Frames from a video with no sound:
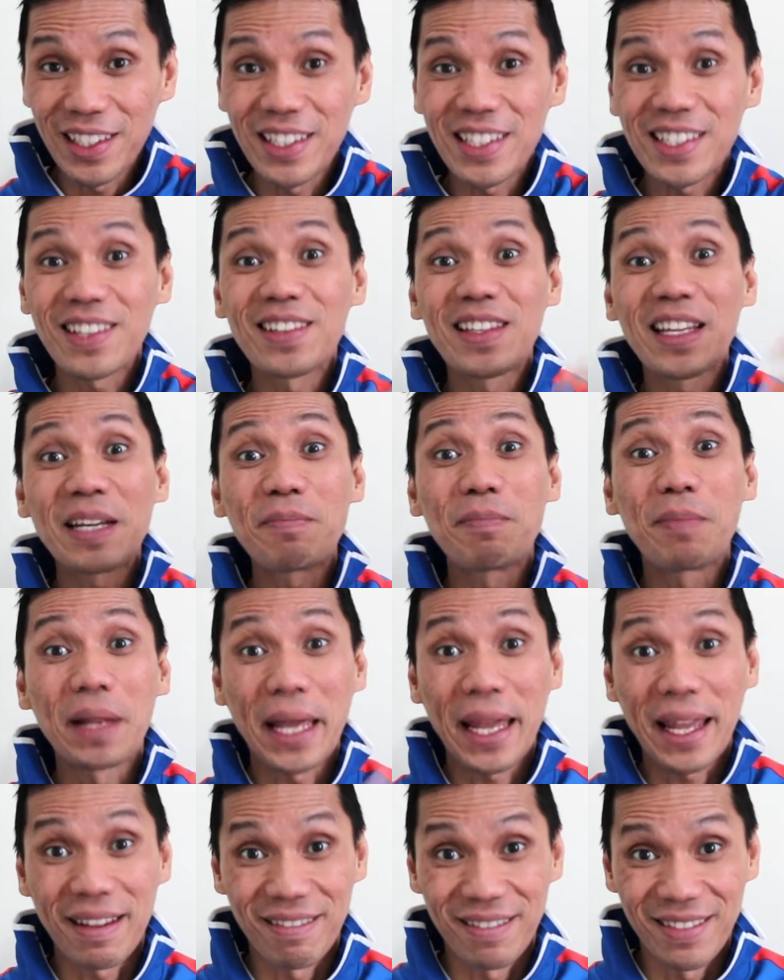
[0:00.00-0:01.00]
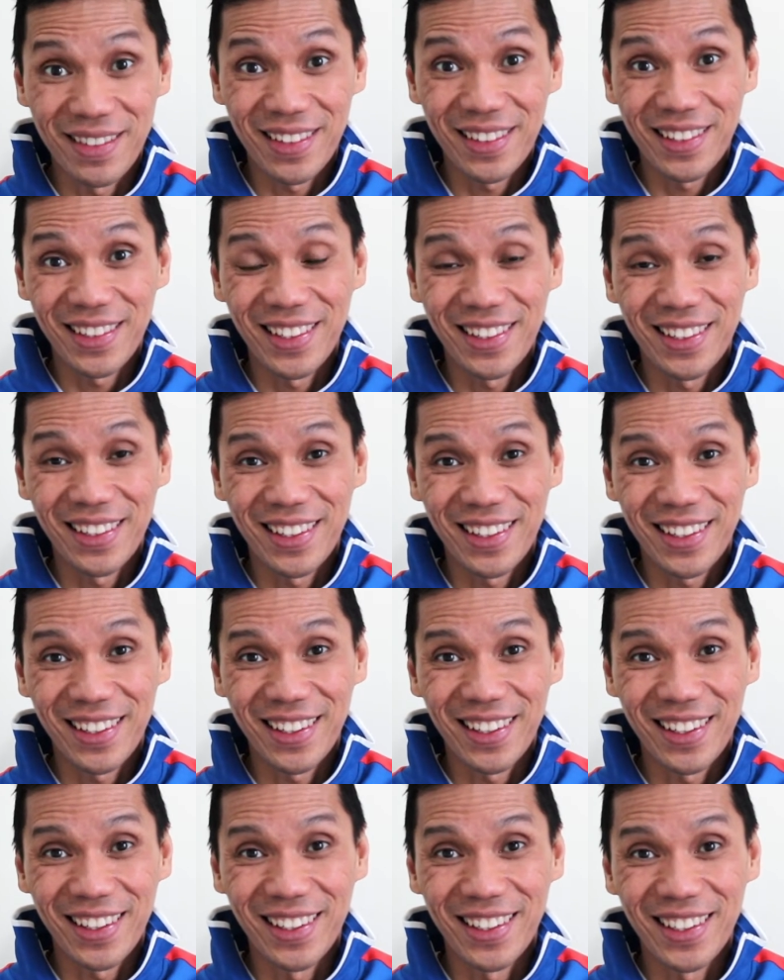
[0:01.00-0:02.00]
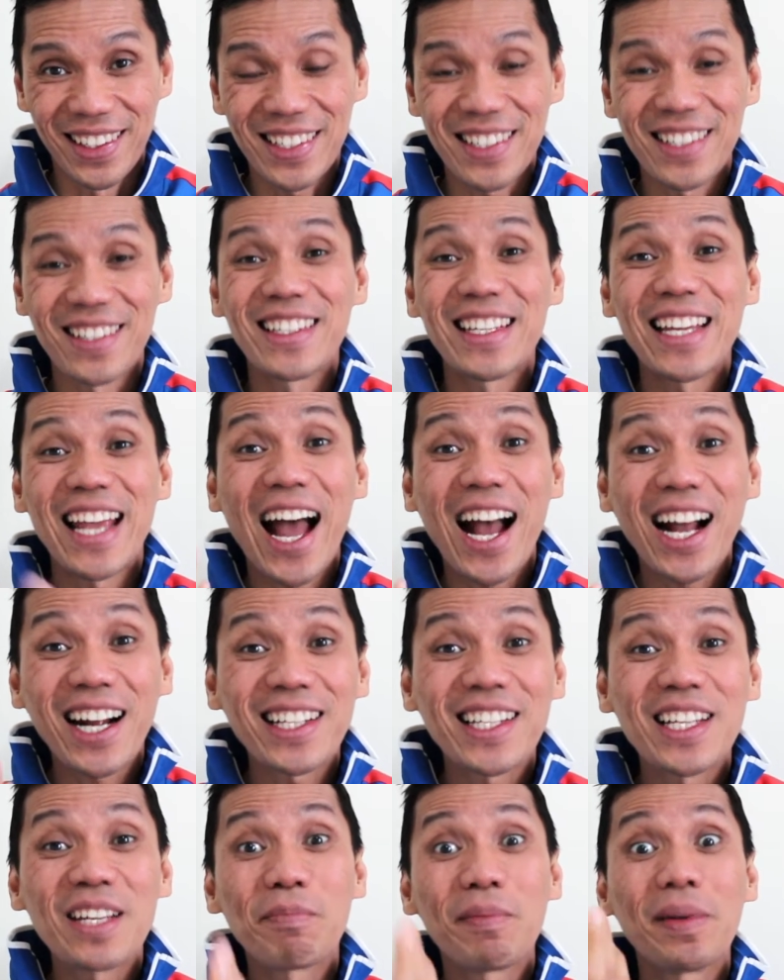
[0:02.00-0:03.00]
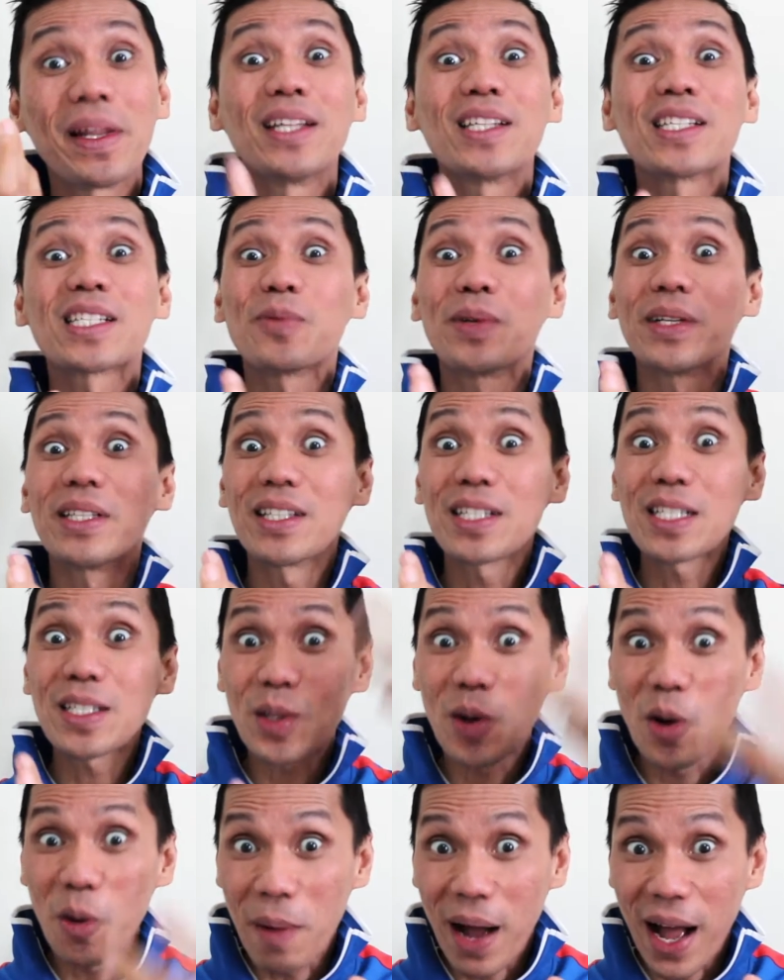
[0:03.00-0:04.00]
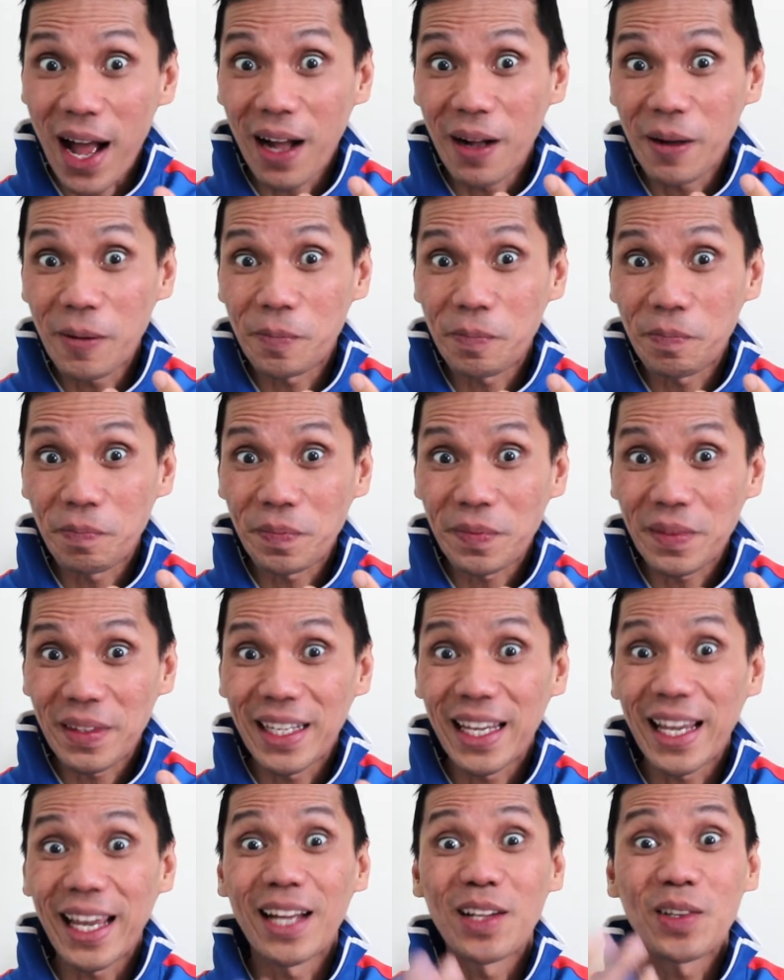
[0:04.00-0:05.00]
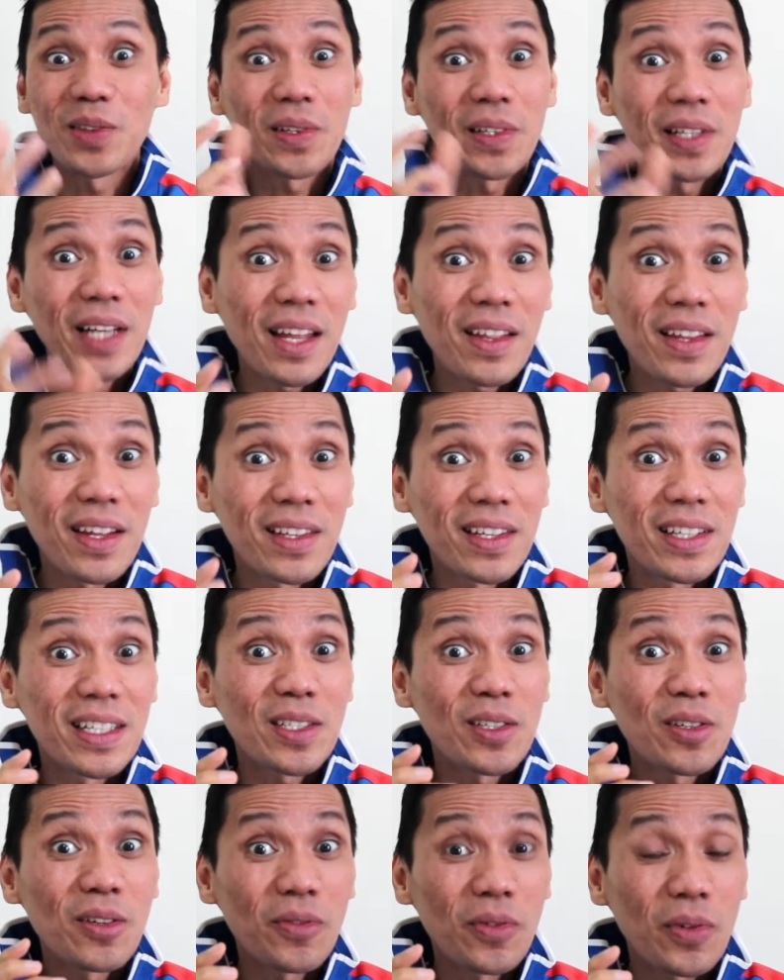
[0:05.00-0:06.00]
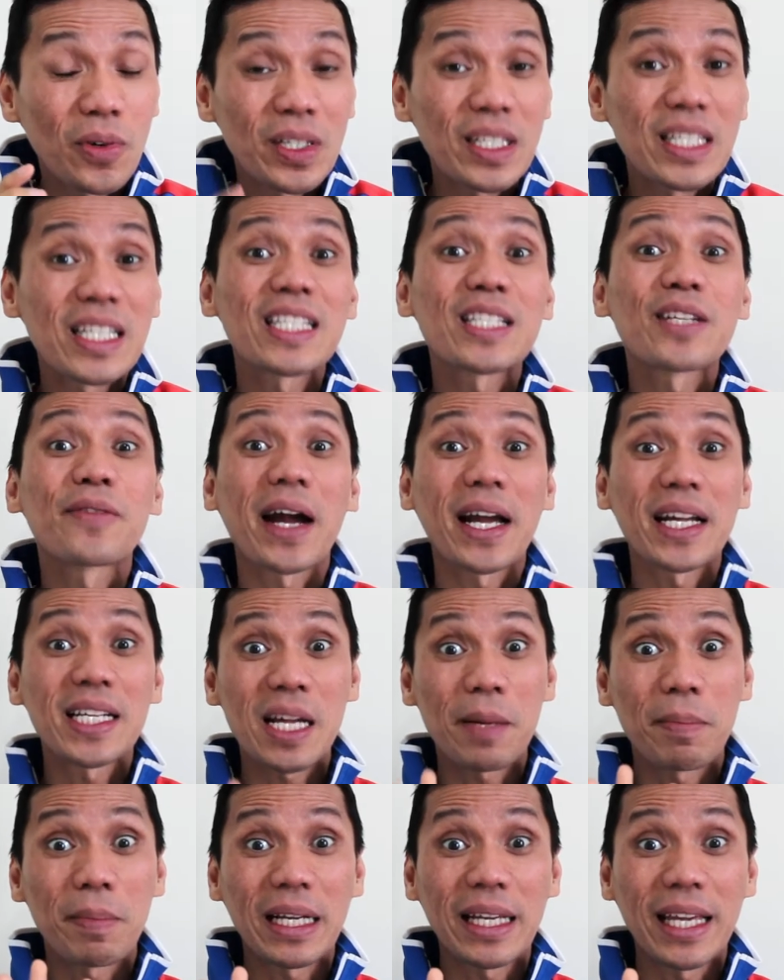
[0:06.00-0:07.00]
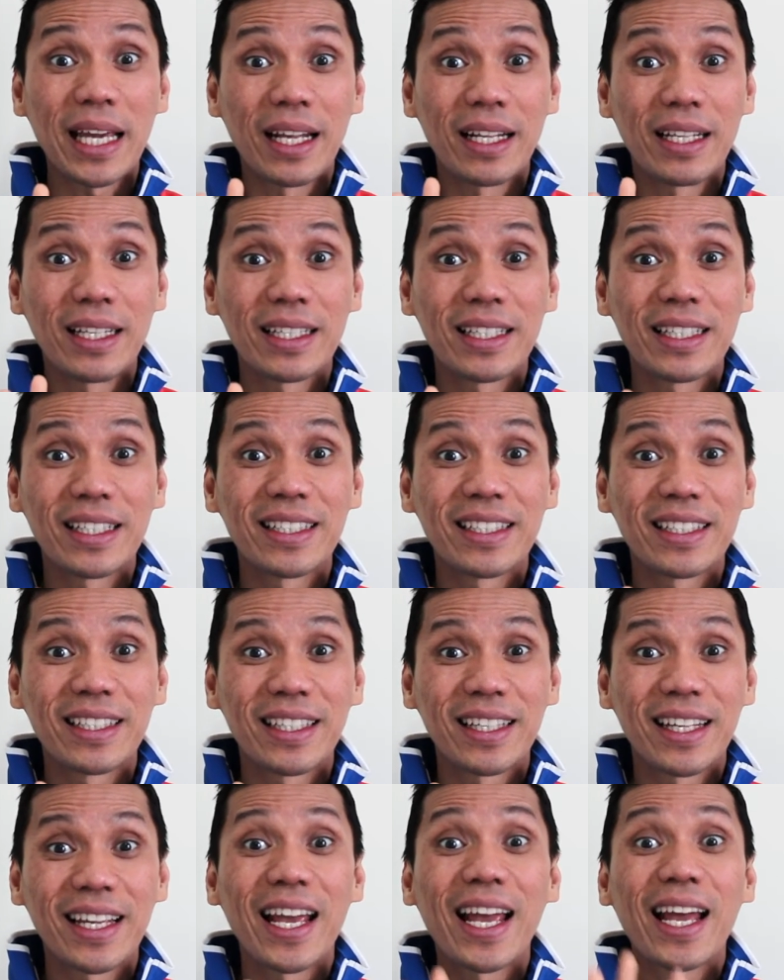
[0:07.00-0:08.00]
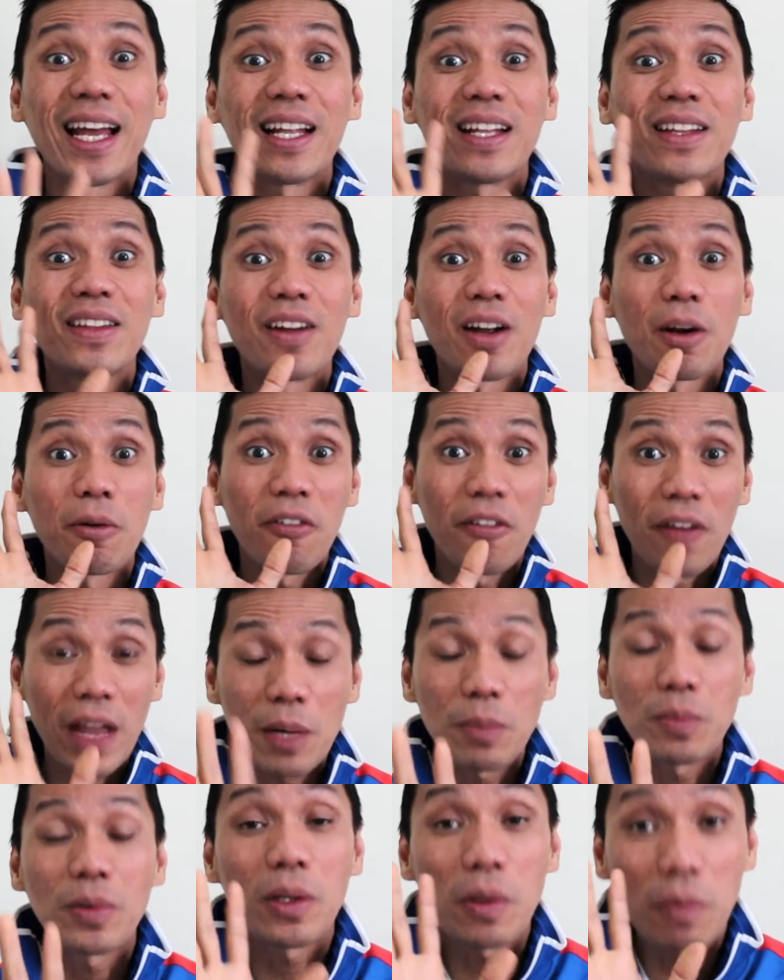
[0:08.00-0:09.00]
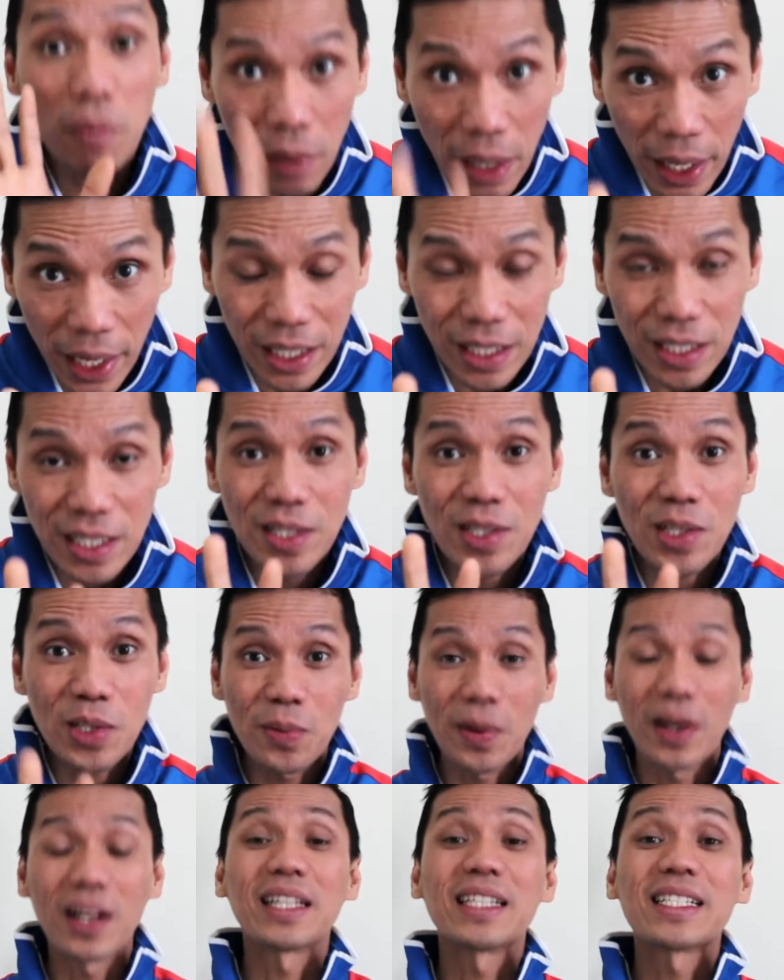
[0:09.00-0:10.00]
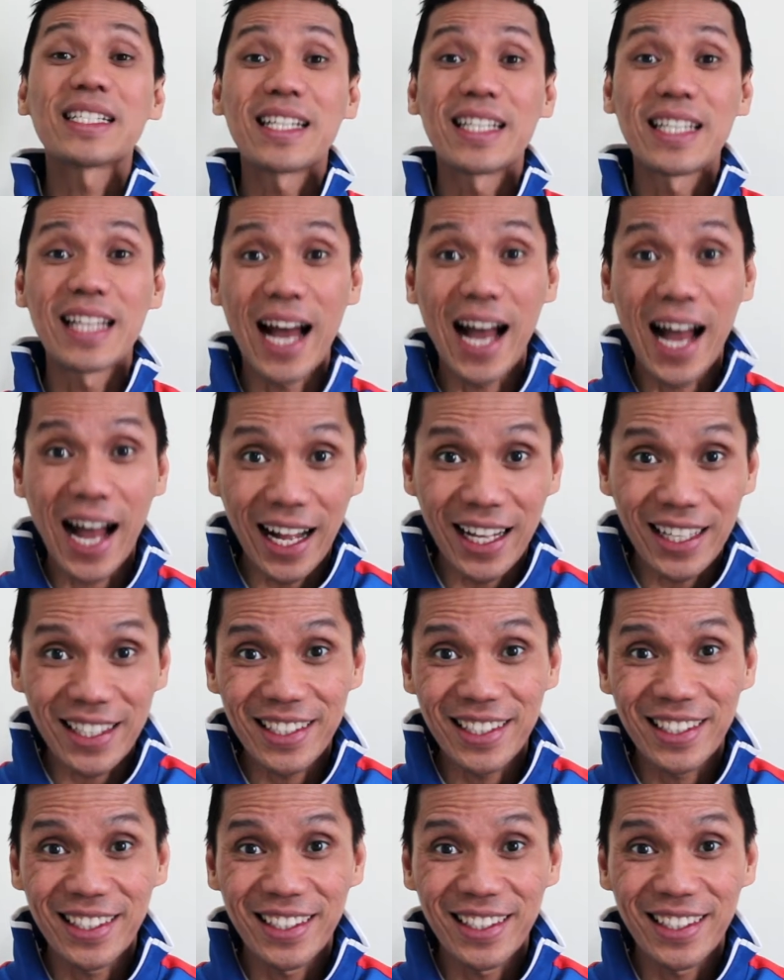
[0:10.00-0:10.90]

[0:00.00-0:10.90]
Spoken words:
So they blend. Yeah. So the Agni blends with the Soma, and together these two forces rise up again. And their favorite place to dwell is in the heart.